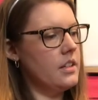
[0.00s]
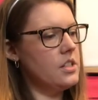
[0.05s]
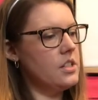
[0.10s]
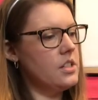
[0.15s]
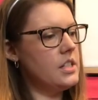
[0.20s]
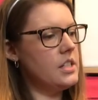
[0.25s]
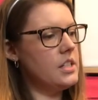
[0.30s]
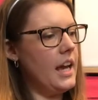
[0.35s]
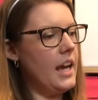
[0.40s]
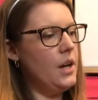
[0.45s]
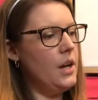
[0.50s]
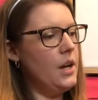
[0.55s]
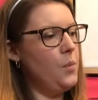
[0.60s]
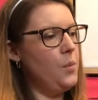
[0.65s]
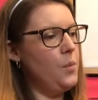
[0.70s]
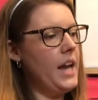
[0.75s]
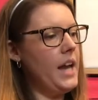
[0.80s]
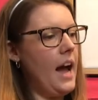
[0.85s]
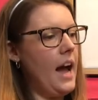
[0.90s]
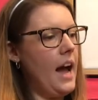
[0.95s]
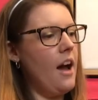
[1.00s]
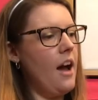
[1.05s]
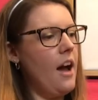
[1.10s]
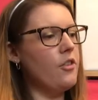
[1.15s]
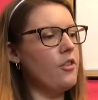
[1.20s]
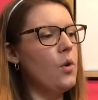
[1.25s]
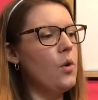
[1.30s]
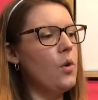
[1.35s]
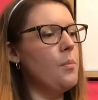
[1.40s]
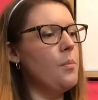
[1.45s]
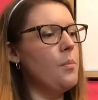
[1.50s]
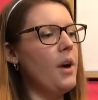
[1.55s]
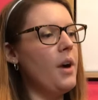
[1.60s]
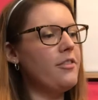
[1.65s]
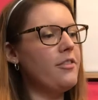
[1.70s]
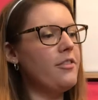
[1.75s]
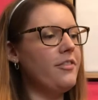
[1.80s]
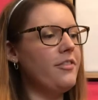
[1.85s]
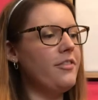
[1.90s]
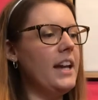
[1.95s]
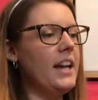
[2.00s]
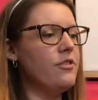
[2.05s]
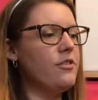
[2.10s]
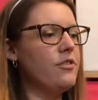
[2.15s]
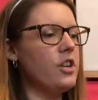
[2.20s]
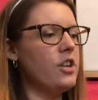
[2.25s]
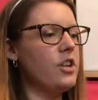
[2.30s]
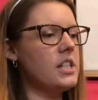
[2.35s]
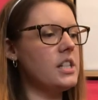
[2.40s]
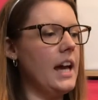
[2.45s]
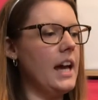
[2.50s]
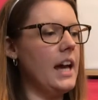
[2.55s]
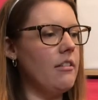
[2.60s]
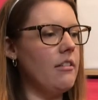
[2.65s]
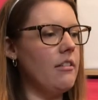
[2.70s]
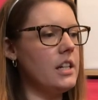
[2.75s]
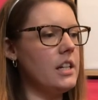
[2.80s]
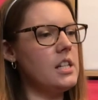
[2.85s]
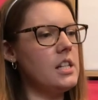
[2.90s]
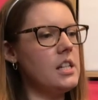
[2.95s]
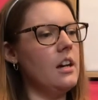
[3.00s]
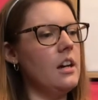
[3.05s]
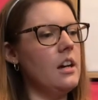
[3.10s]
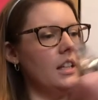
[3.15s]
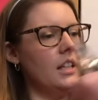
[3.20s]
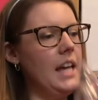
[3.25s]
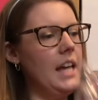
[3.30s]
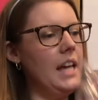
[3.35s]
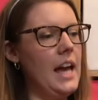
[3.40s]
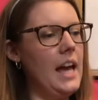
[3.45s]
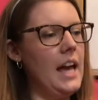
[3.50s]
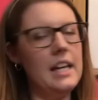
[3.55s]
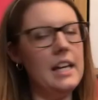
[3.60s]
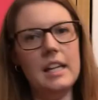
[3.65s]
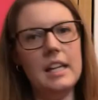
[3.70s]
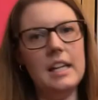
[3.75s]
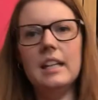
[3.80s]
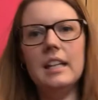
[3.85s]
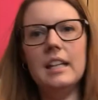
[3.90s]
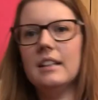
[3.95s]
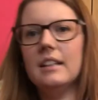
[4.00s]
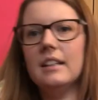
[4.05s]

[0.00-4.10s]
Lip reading: Today we have, oh, my favourite character. Yay!